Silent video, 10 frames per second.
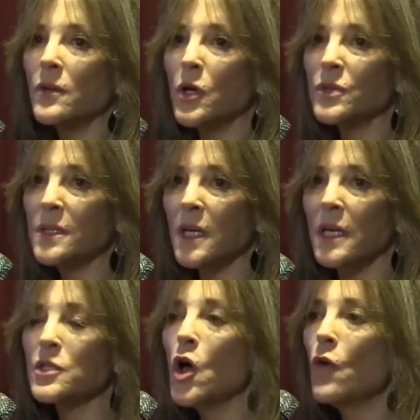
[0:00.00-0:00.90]
those
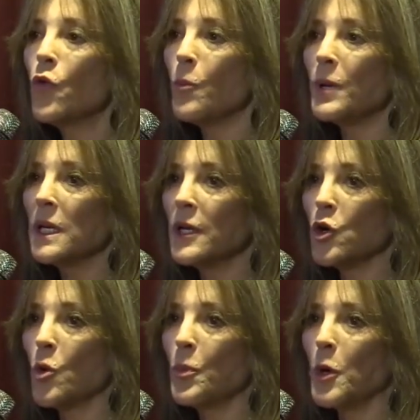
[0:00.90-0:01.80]
things for
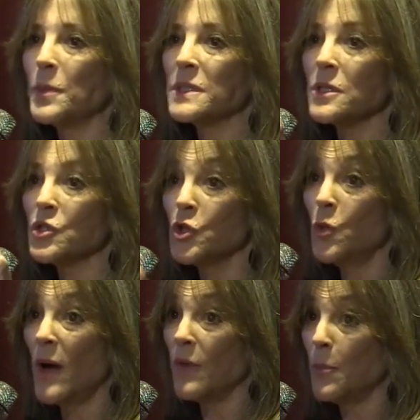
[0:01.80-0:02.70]
political purposes, you
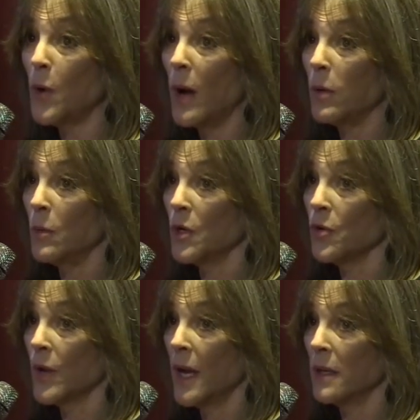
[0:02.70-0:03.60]
have a problem on
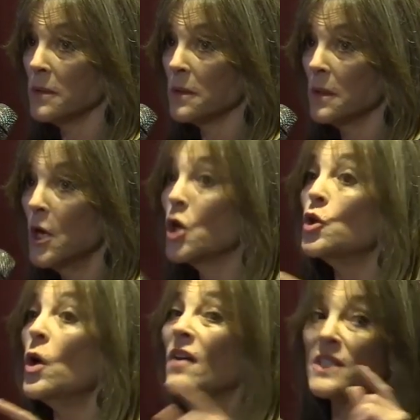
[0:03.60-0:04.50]
your hands.
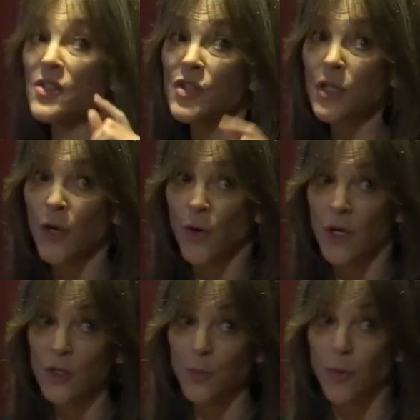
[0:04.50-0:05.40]
You have a
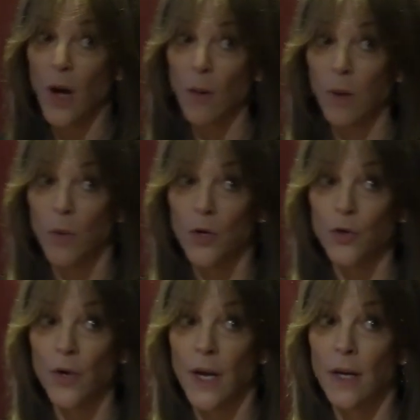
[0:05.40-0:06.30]
serious problem on
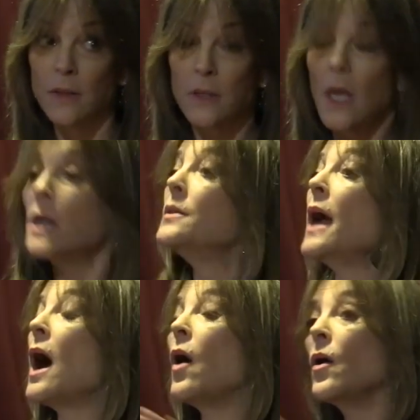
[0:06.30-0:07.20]
your hands.
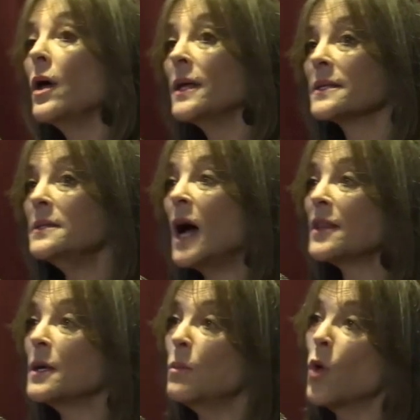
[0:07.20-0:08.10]
Now, it's
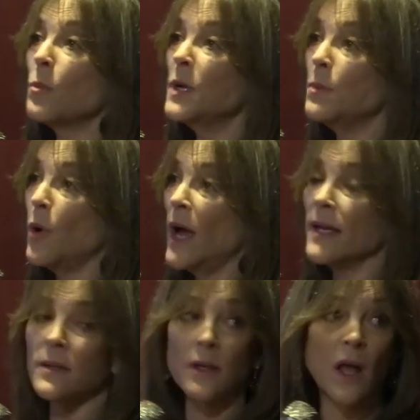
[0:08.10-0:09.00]
not that more people
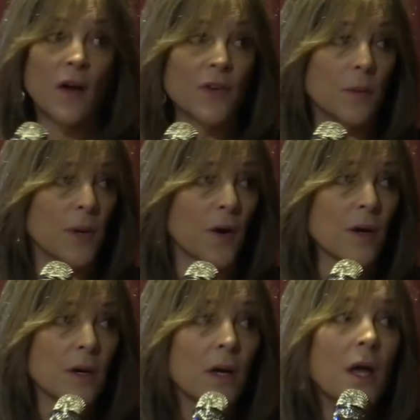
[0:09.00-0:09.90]
hate than love in
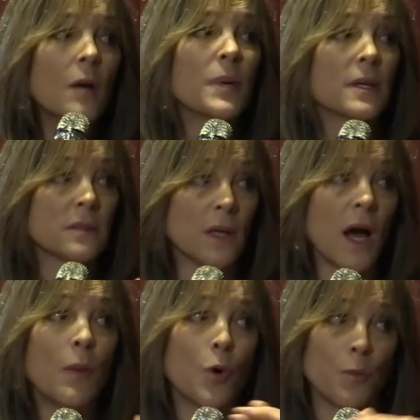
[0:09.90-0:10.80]
America, because a
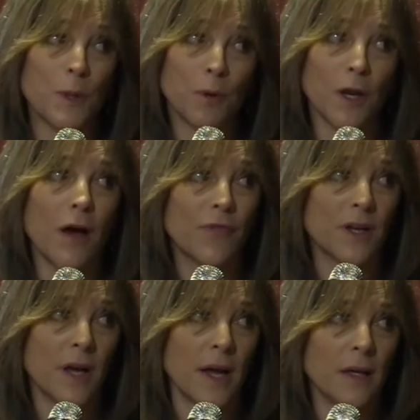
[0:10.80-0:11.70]
lot more people love
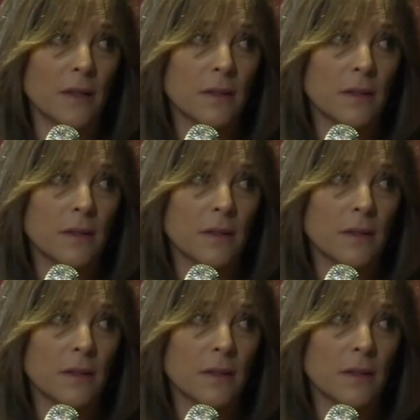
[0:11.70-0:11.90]
than hate.